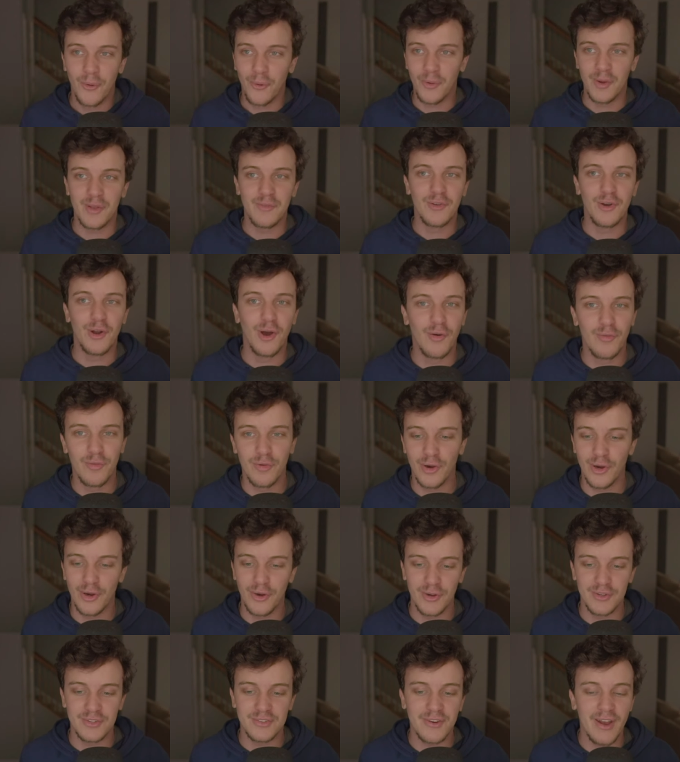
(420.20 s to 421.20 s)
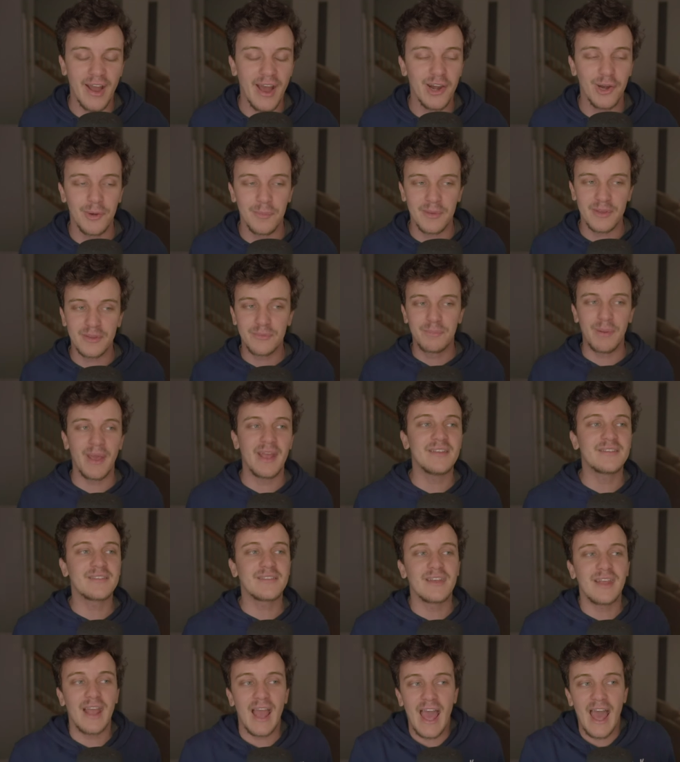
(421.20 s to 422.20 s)
or even over a Chris Kreider because
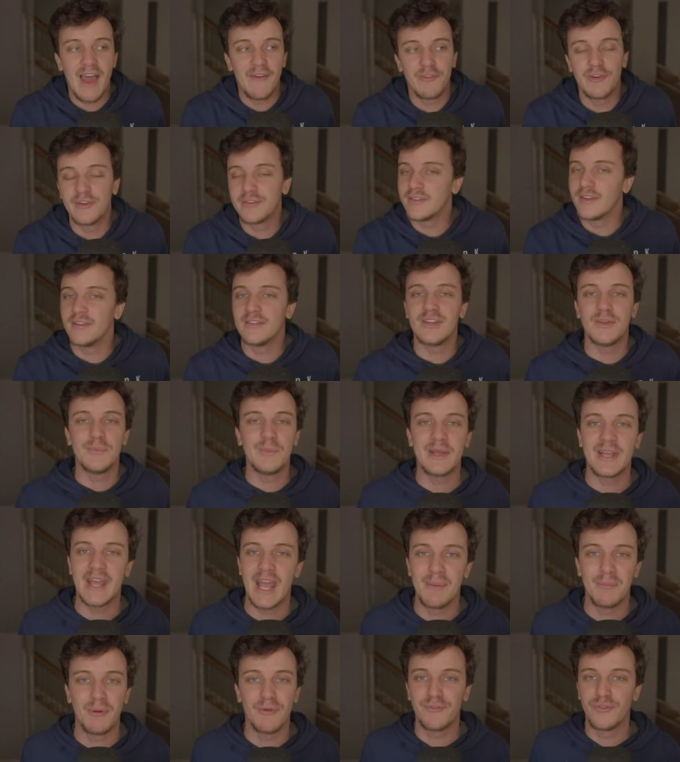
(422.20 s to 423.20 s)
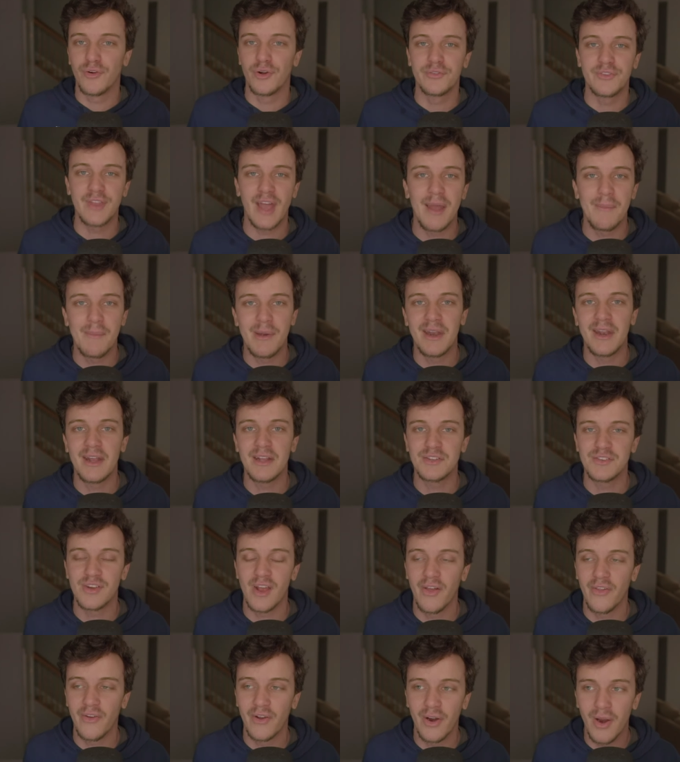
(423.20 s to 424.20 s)
basically ever since he became a full-time
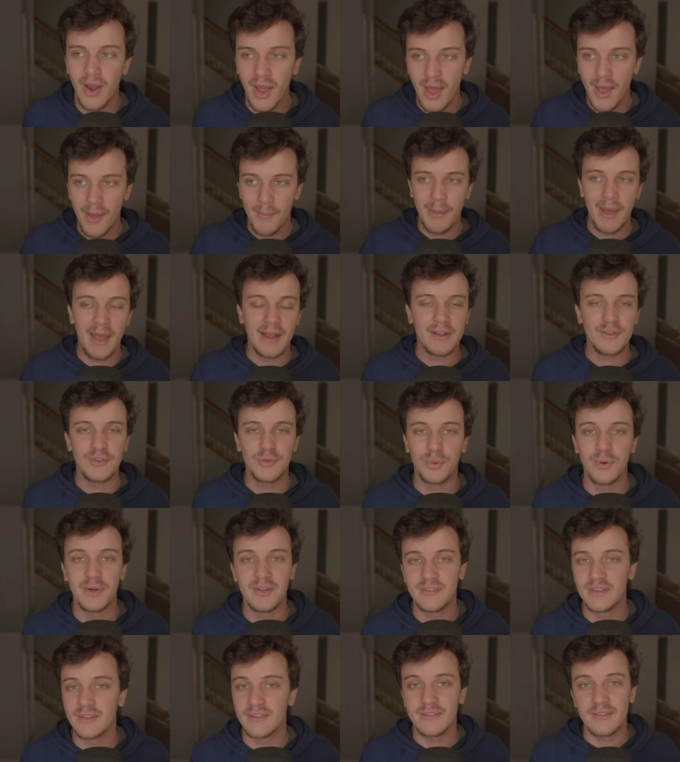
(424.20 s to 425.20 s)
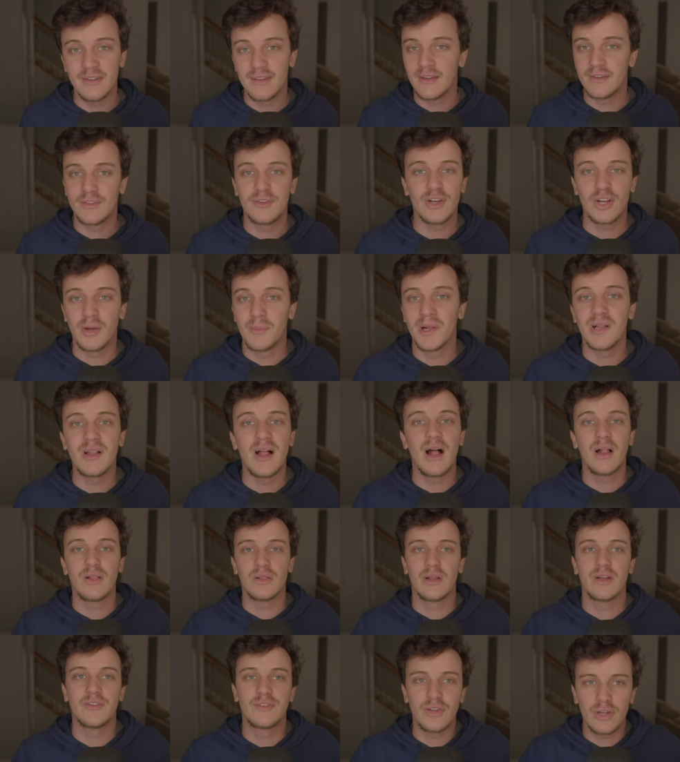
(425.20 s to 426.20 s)
NHLer back in 2016, it took him a
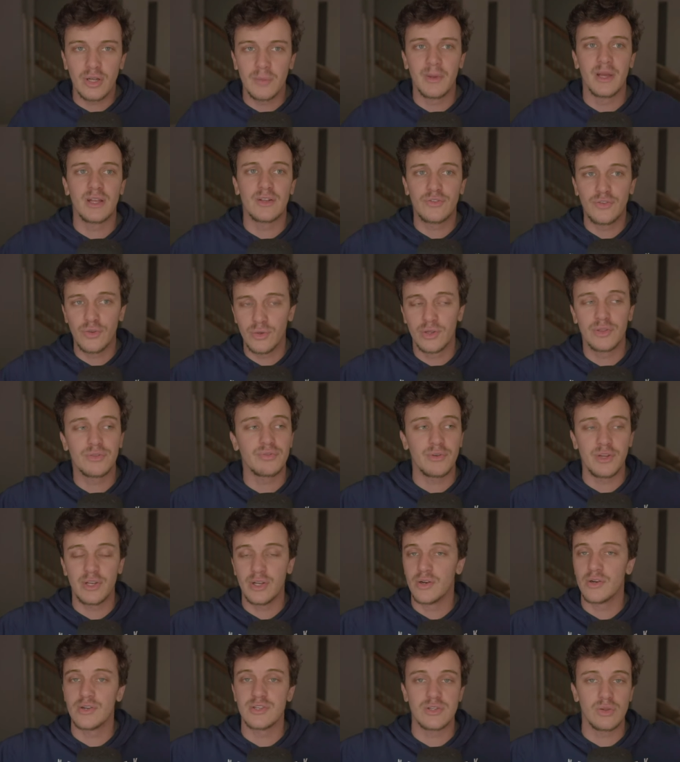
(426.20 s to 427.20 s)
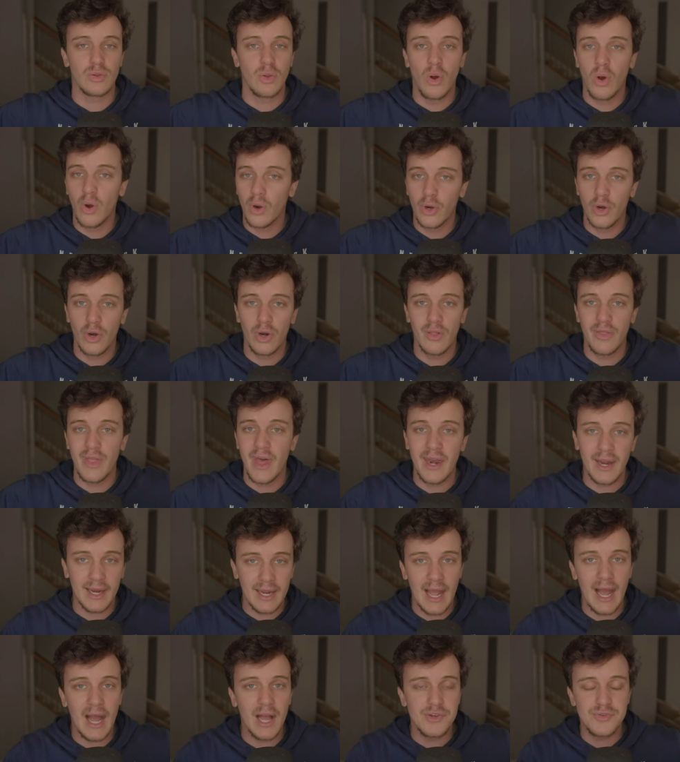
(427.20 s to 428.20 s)
lot. It took him like two to three years longer than a
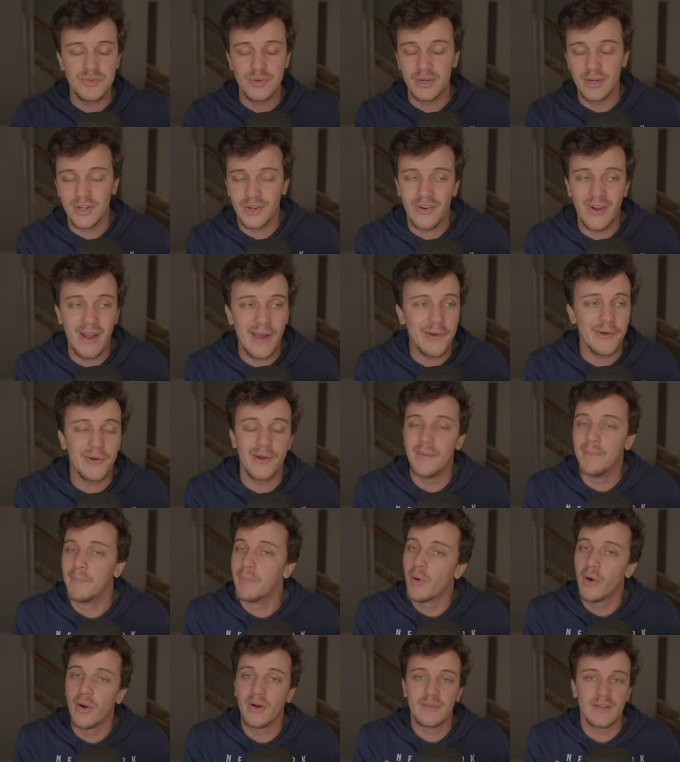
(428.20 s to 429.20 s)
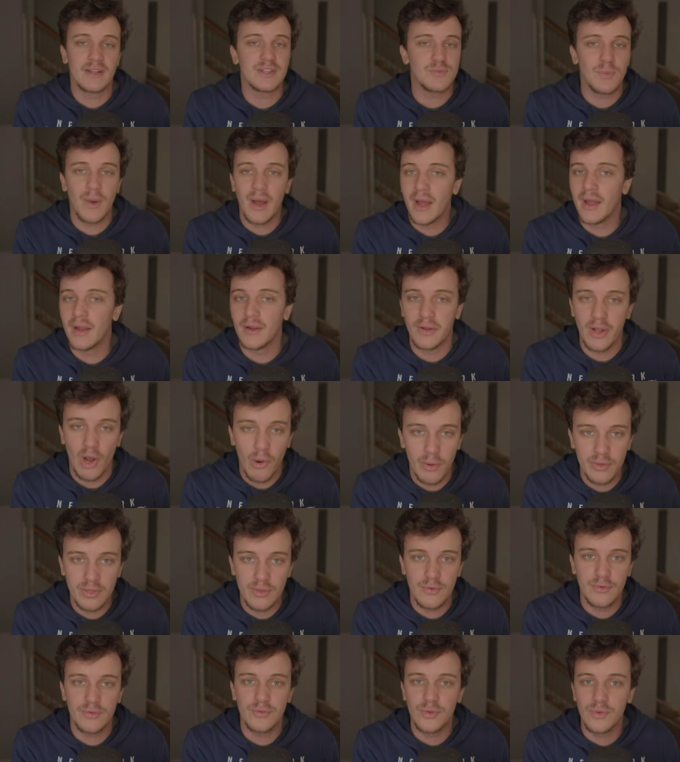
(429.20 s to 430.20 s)
Kadri and a Kreider. In part, that's why I go
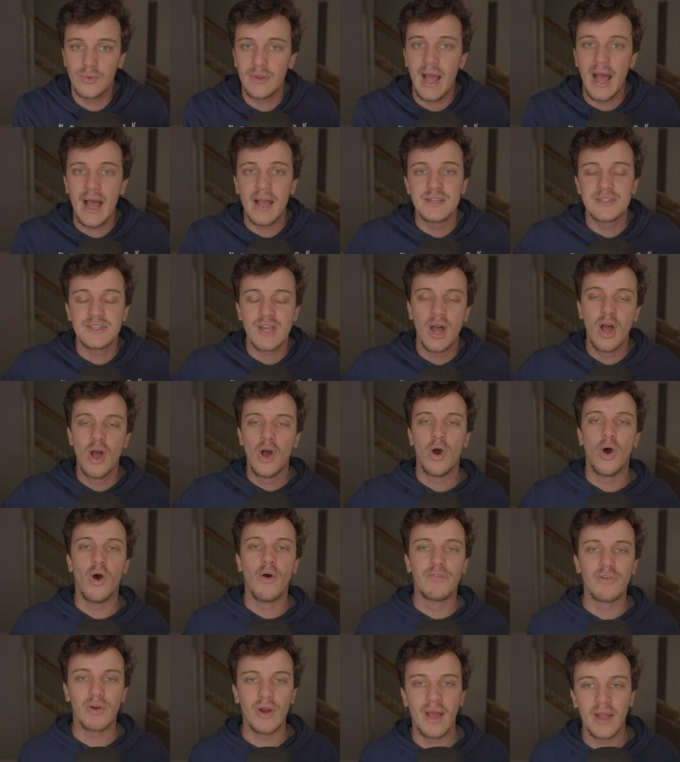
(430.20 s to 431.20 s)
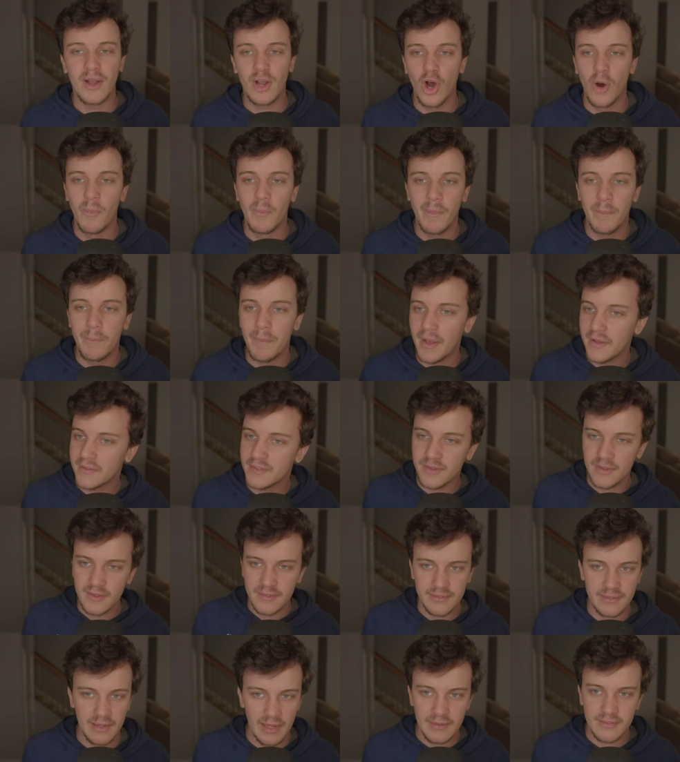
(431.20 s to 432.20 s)
with those two guys over Ekholm. But
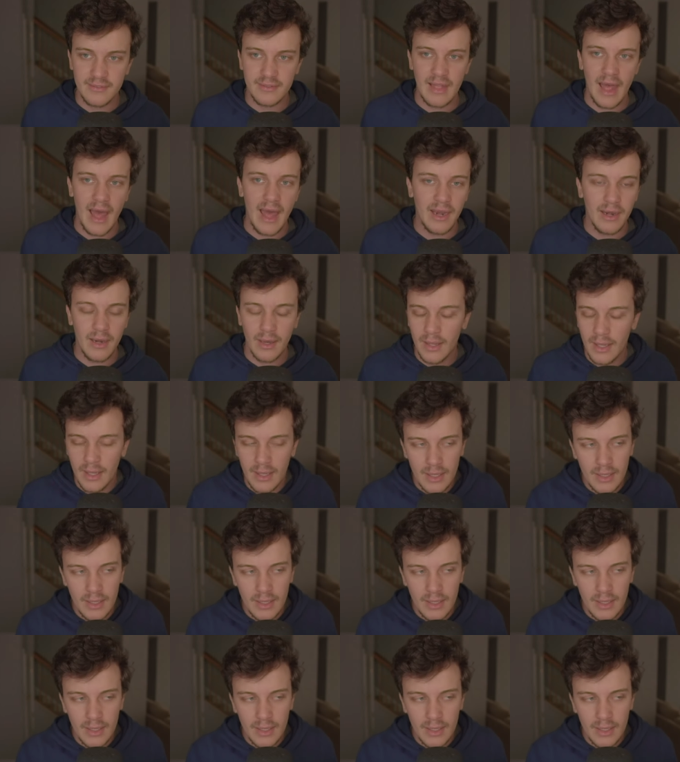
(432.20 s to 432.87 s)
basically since then,